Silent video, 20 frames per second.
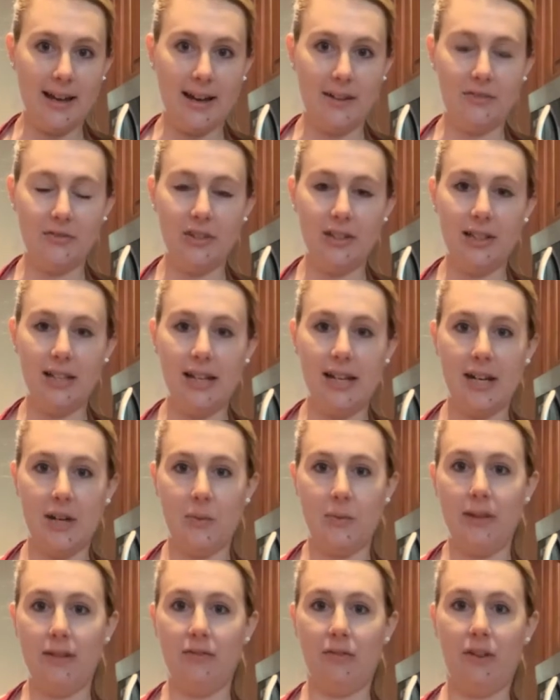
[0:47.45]
I feel like
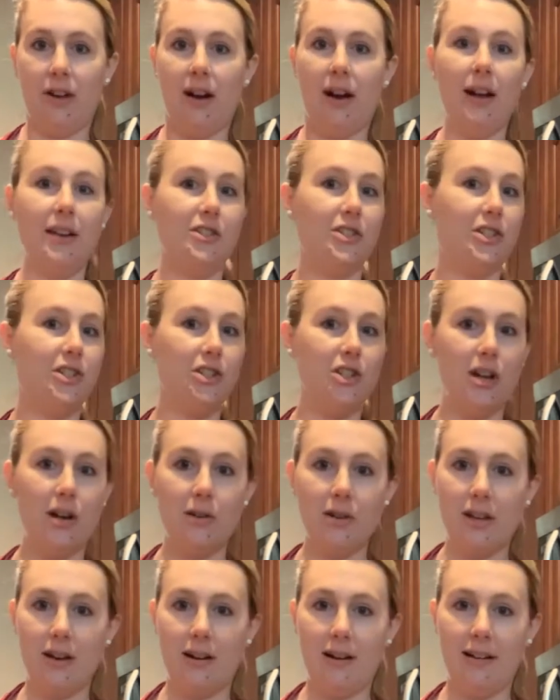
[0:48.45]
we've gotten to know
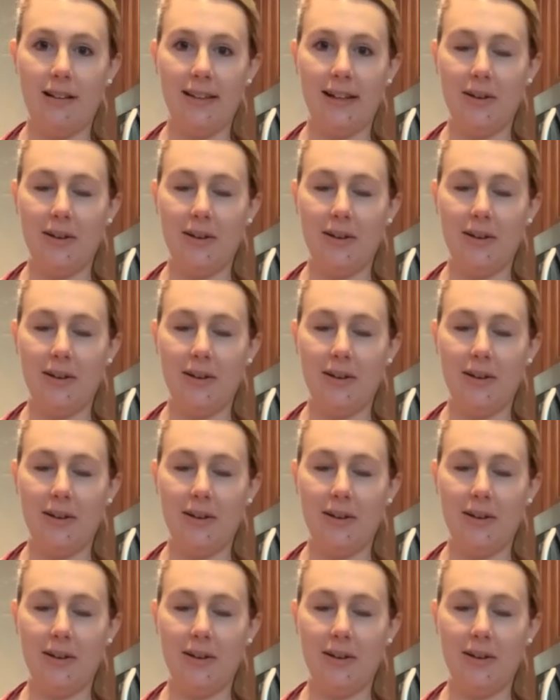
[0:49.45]
y'all.